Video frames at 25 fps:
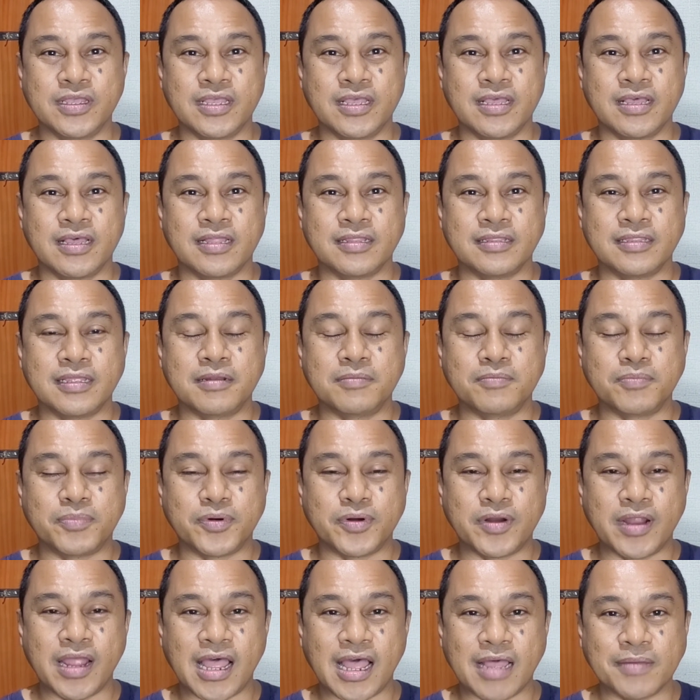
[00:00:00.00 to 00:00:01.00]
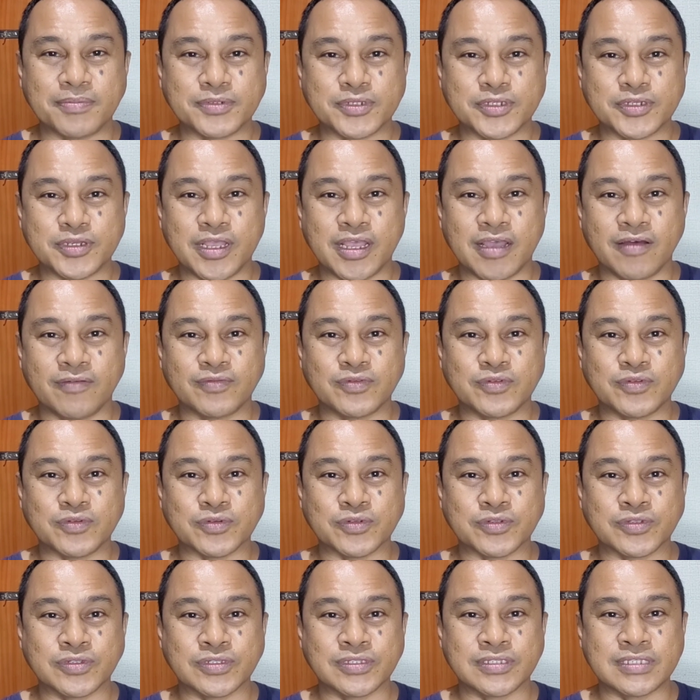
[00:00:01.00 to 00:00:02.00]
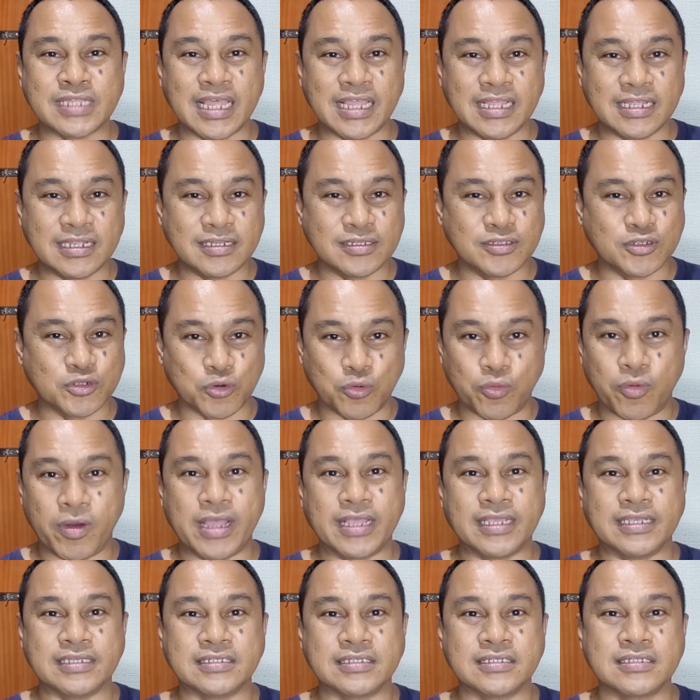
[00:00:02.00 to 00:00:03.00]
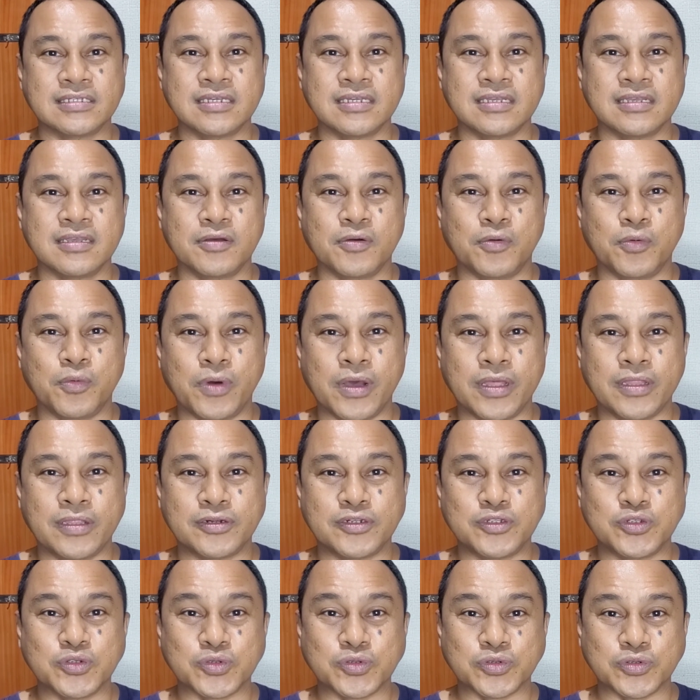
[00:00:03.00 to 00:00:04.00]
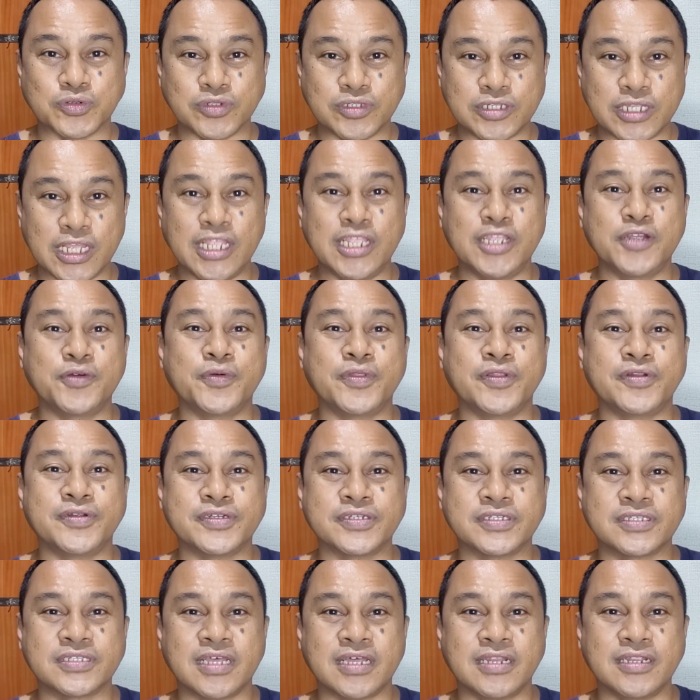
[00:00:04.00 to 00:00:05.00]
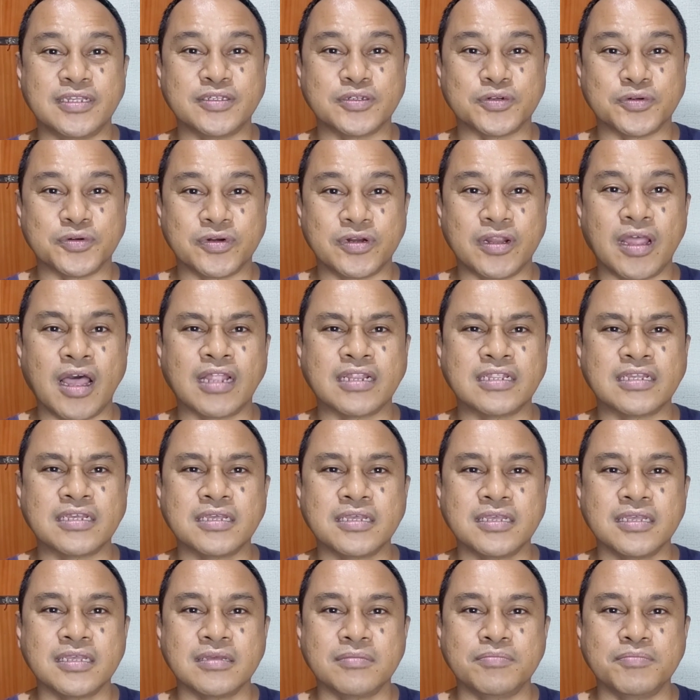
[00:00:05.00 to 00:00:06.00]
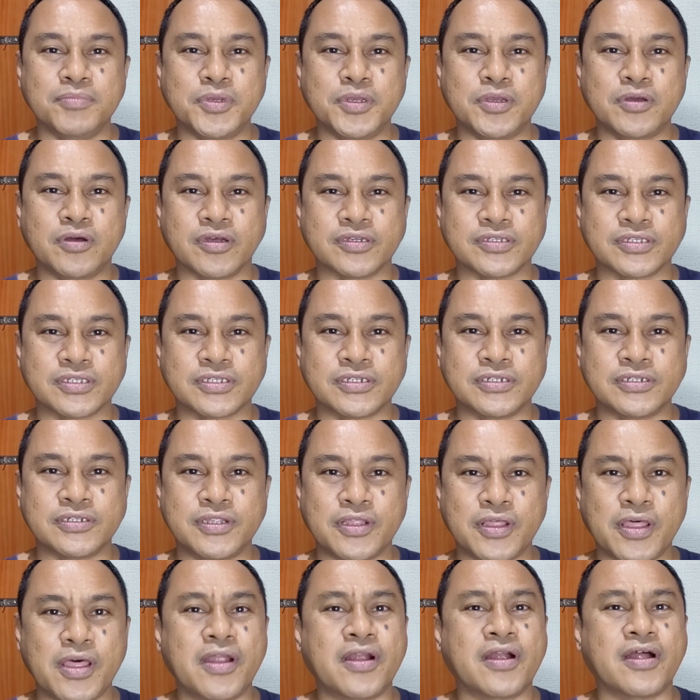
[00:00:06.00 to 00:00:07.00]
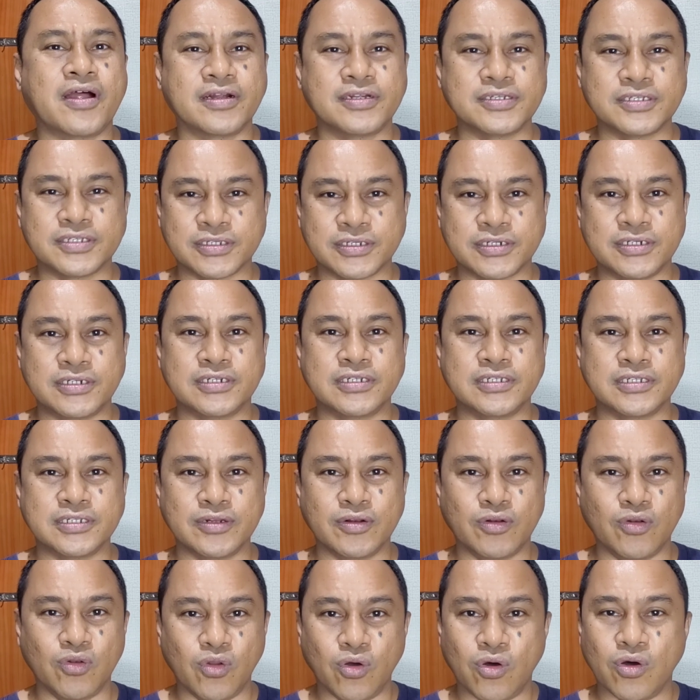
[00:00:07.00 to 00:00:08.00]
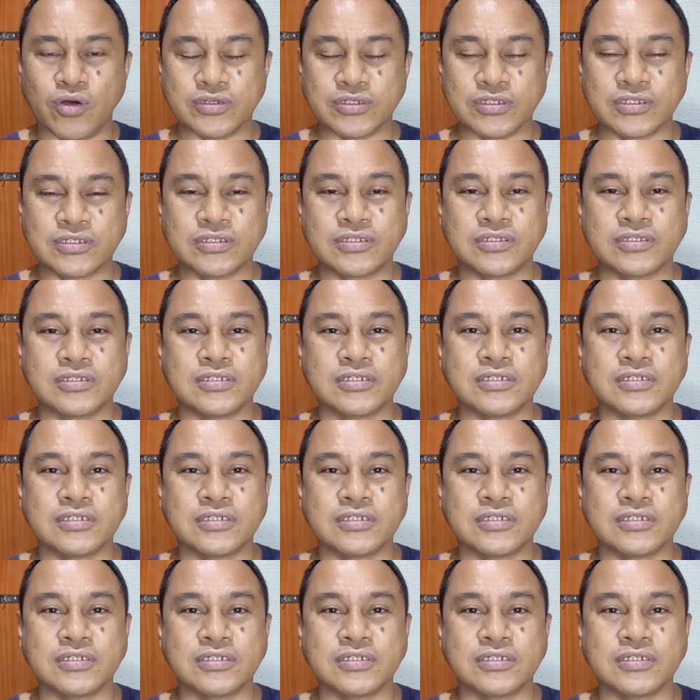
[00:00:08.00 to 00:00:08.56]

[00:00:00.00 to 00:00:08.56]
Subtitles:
then perhaps you have to think twice whether to continue with your studies or not, because there are certain laws,